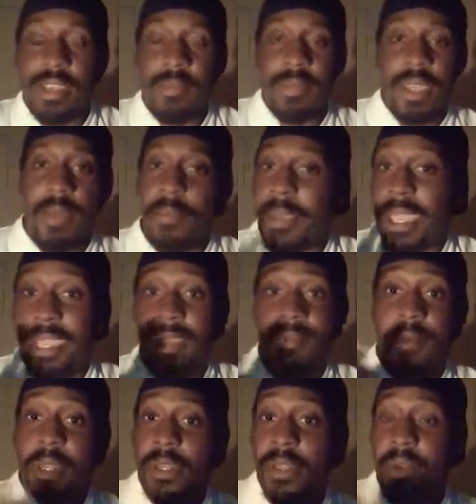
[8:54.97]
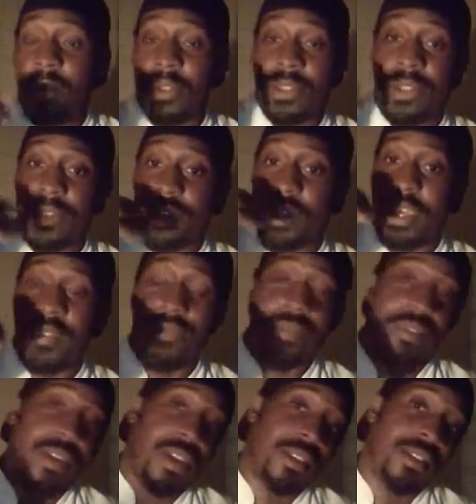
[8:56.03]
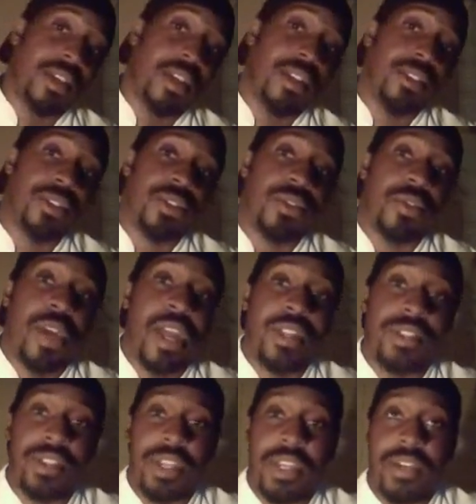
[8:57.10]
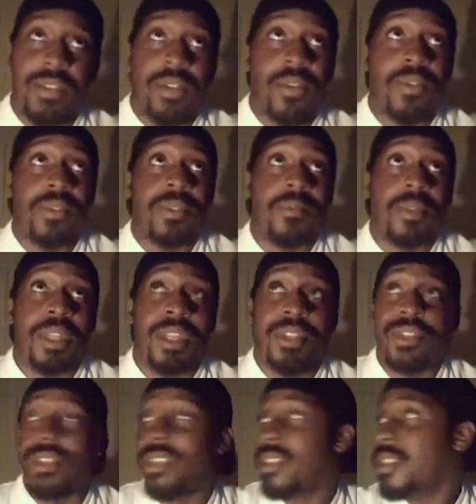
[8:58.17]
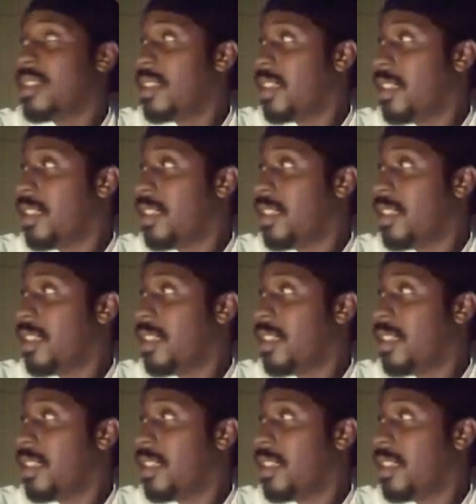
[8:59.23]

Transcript: I'm not picking my nose. It's just I got to scratch it. I don't know. It's been itching.